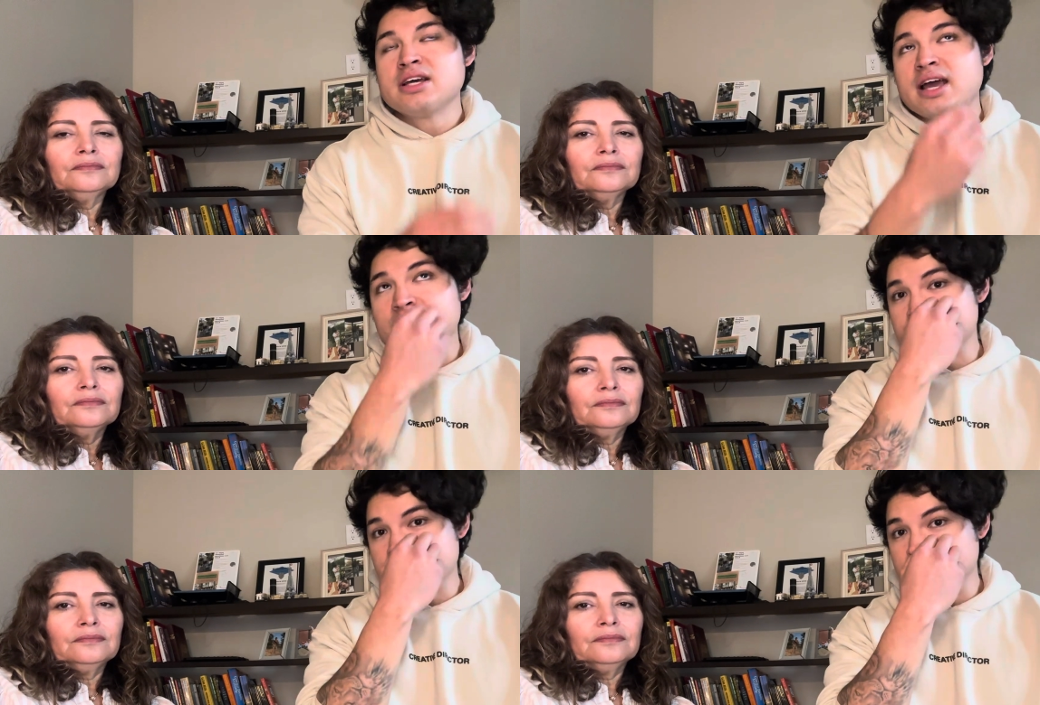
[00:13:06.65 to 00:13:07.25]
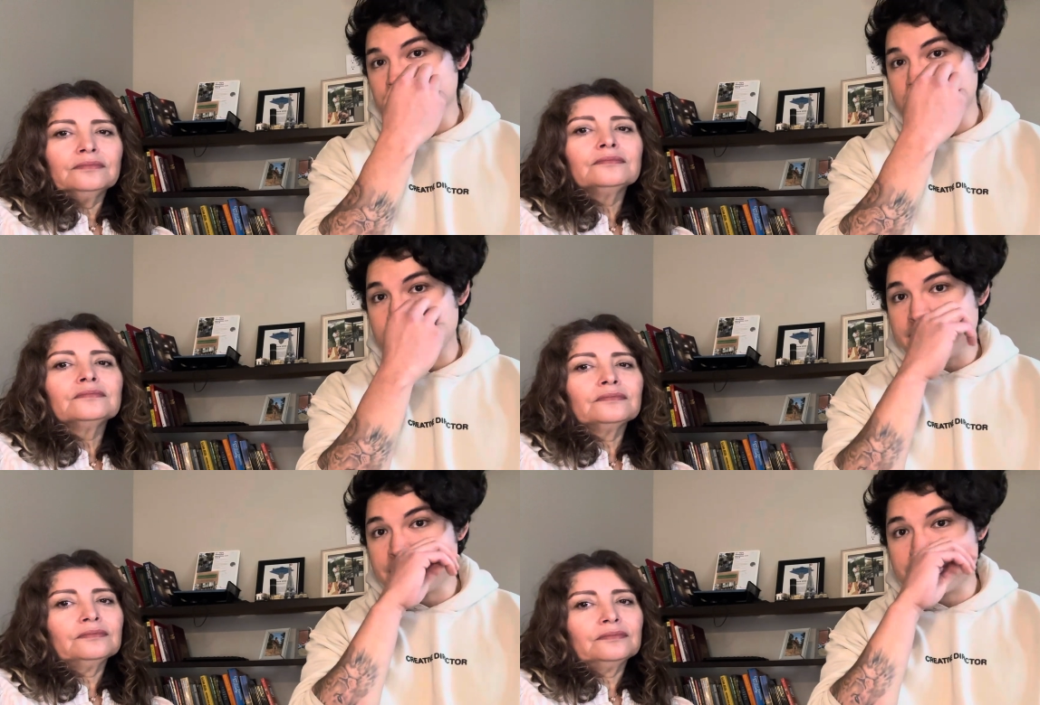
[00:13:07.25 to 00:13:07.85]
Speaker 1: every single
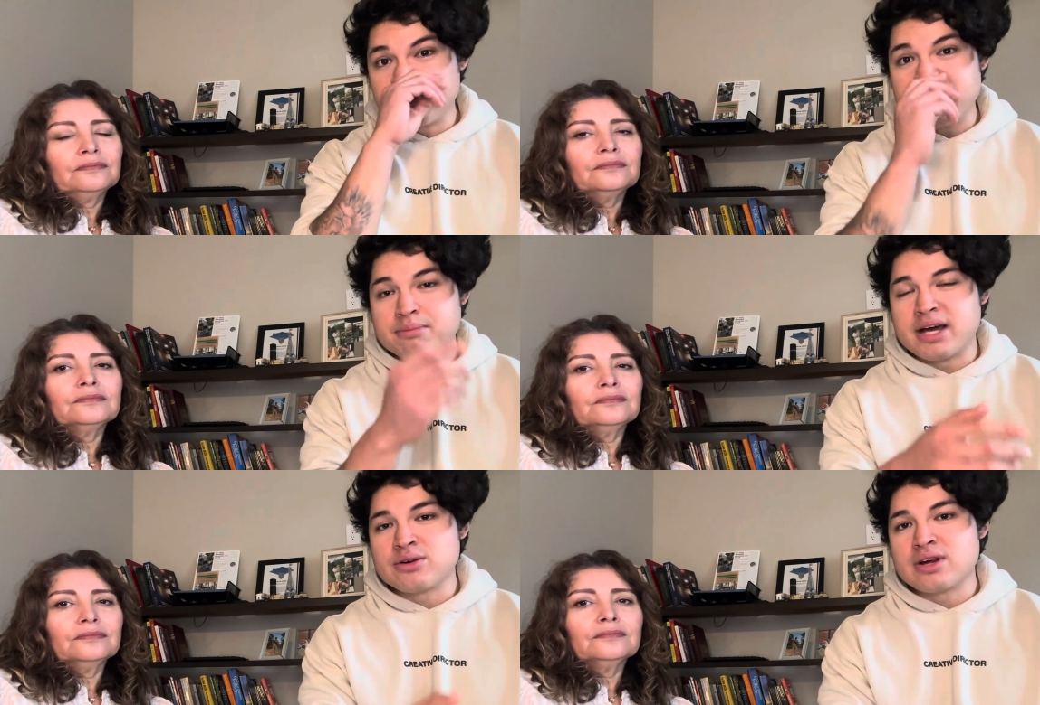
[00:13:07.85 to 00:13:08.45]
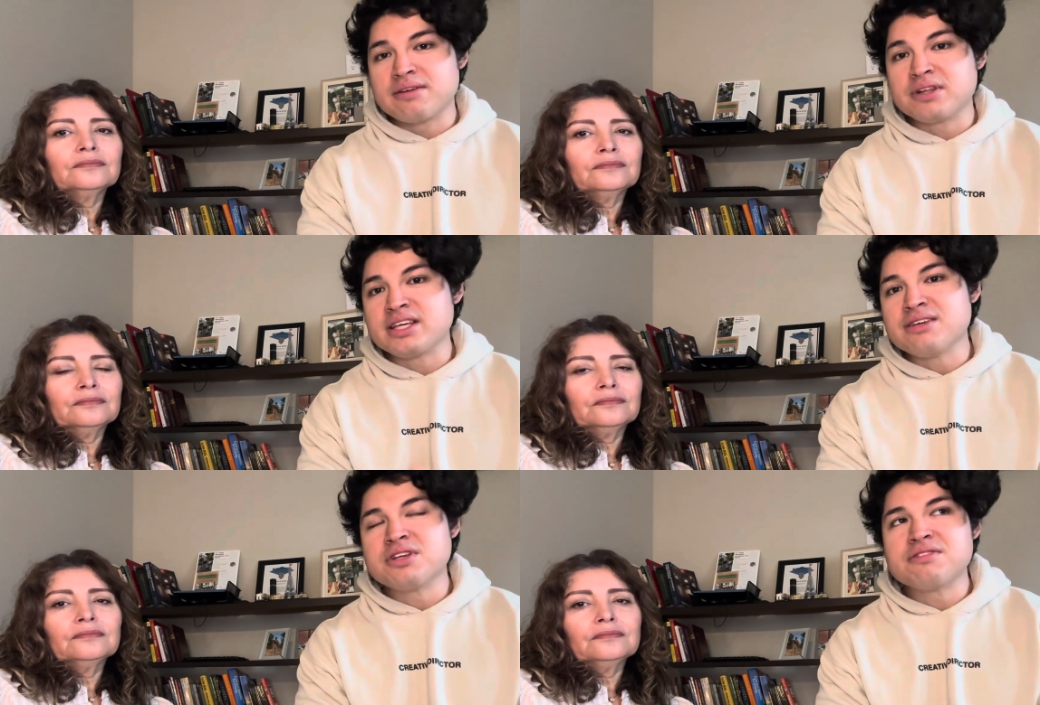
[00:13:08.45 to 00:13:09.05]
day and you're playing Minecraft,
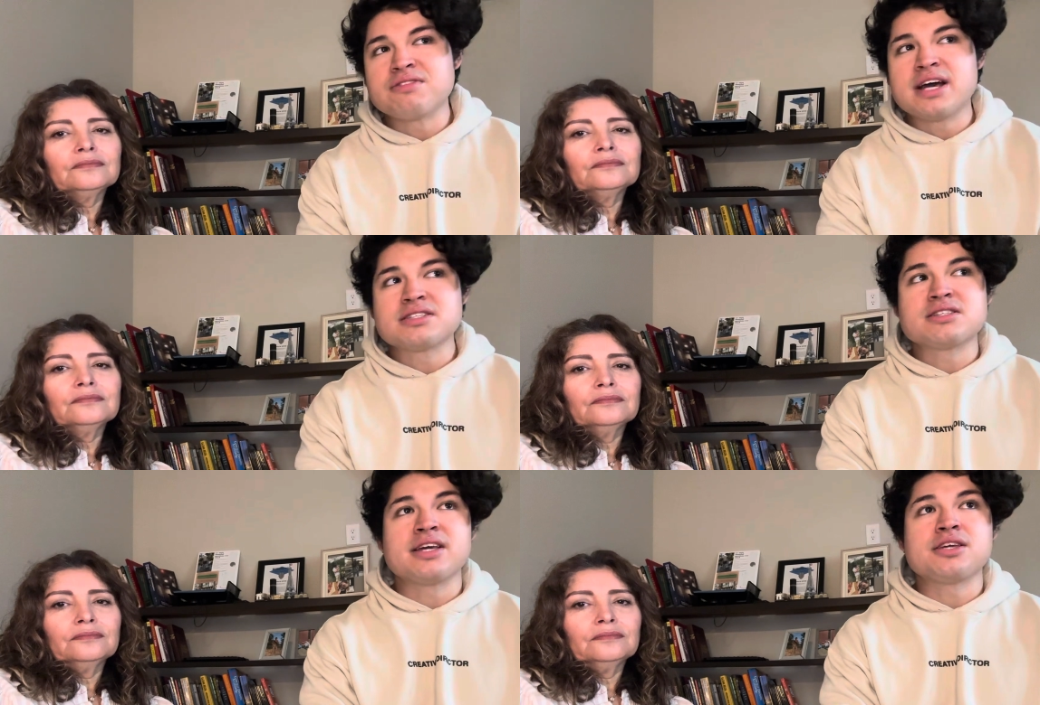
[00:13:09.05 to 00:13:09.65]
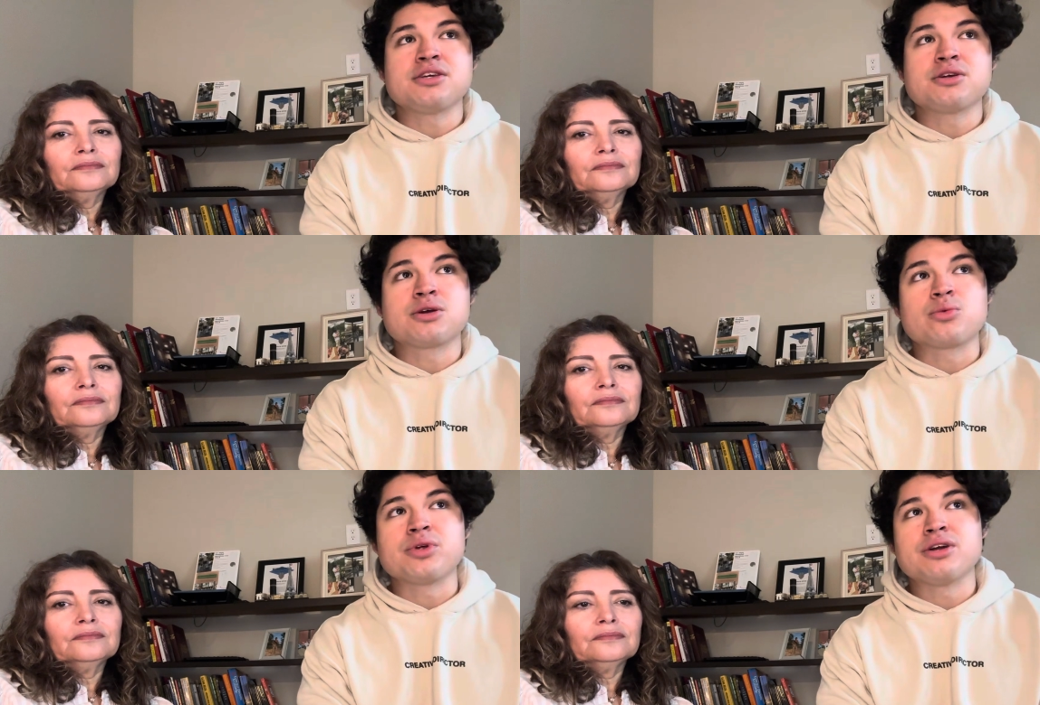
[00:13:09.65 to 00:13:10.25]
like even if that's like your
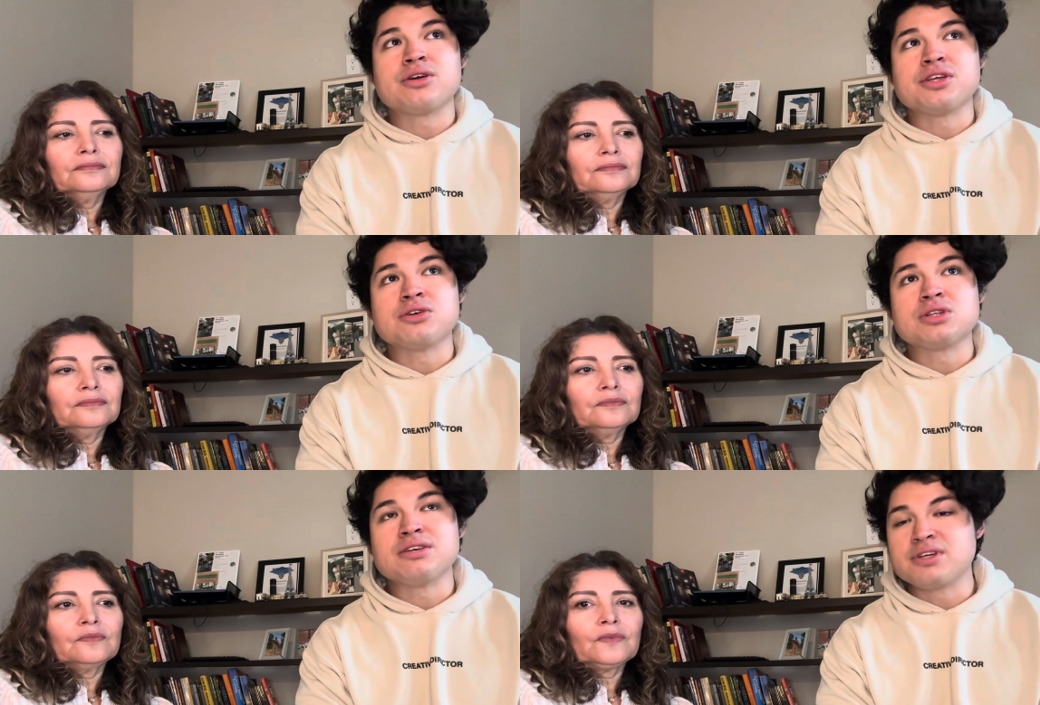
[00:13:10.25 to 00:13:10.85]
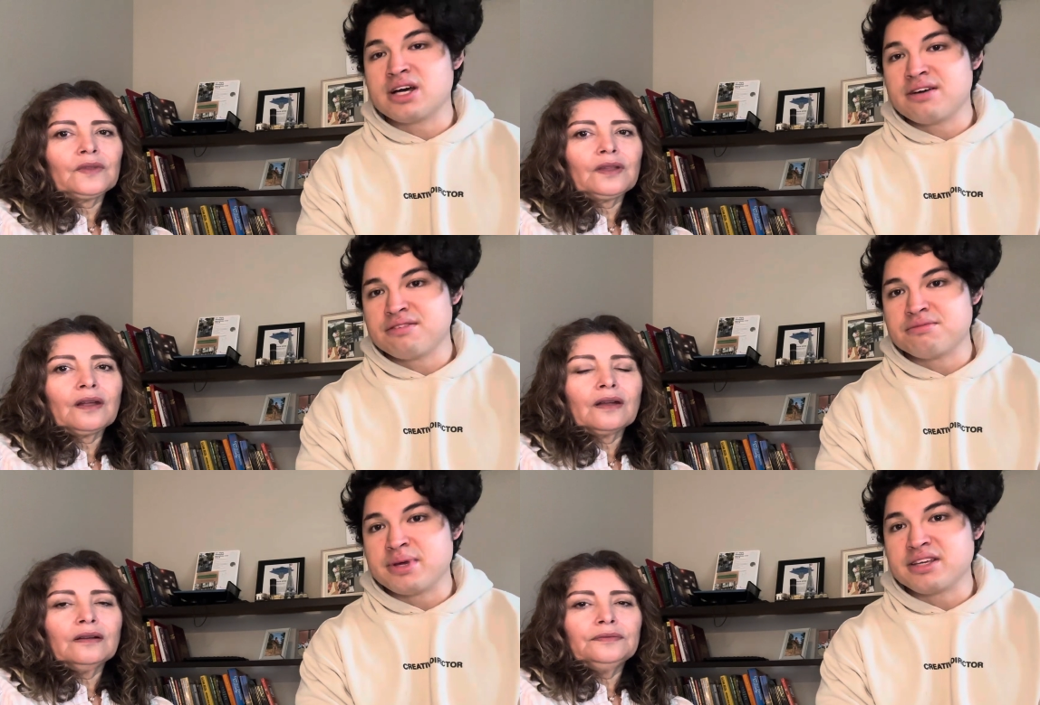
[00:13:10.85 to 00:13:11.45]
career and you're living off
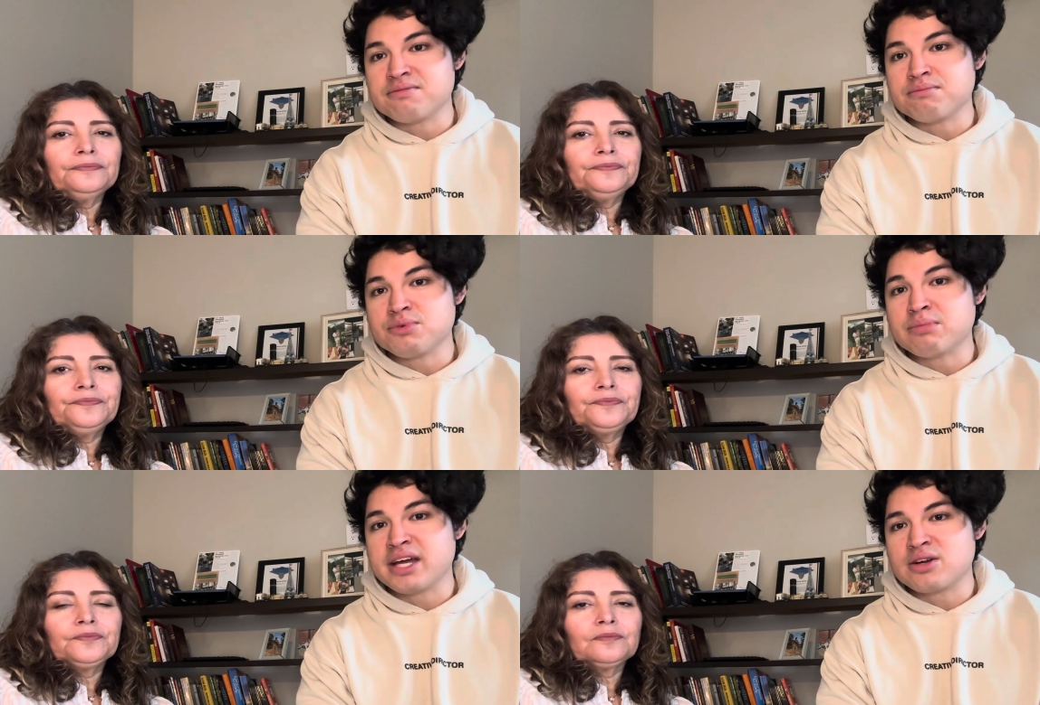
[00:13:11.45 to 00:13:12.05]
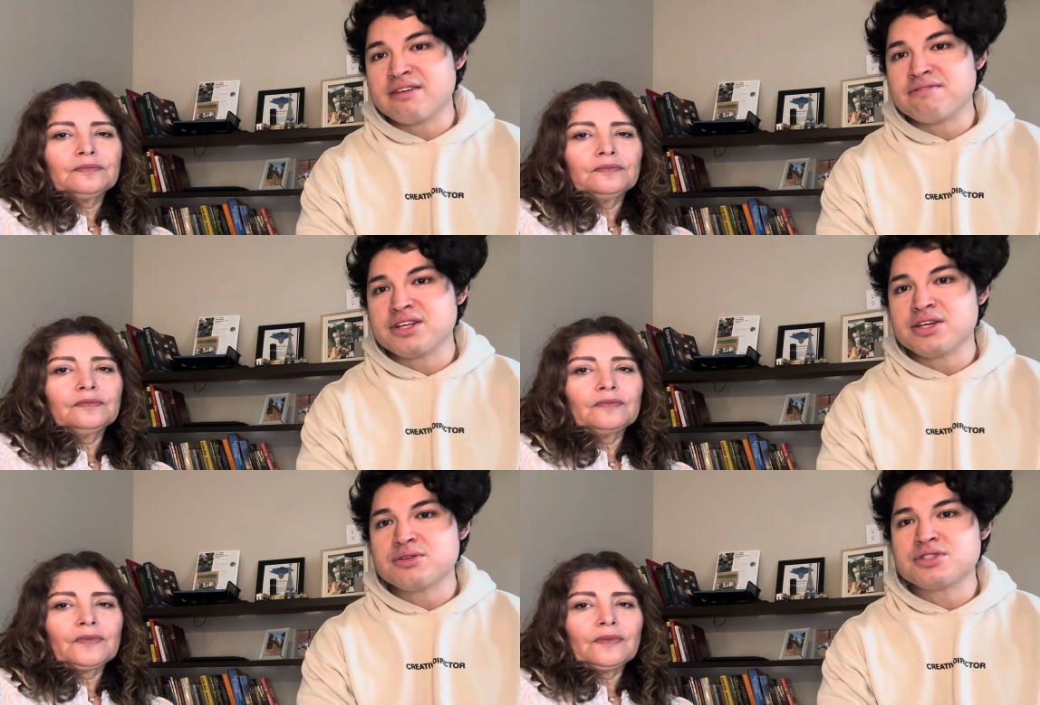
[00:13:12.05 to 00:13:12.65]
of making Minecraft
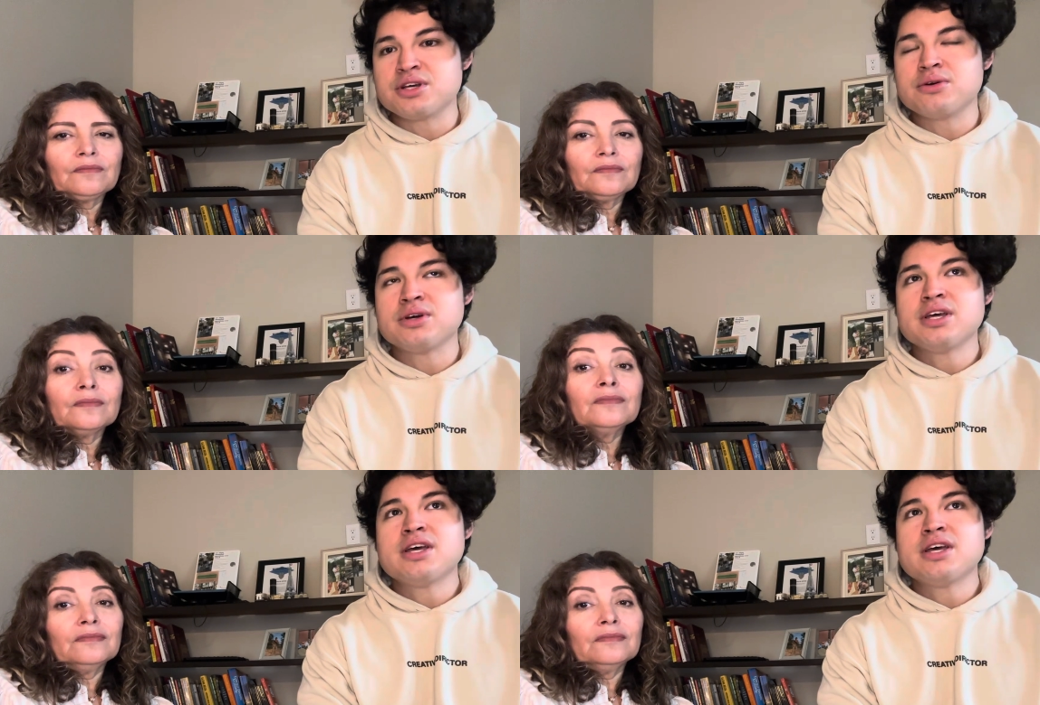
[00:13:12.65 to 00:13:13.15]
videos, you know,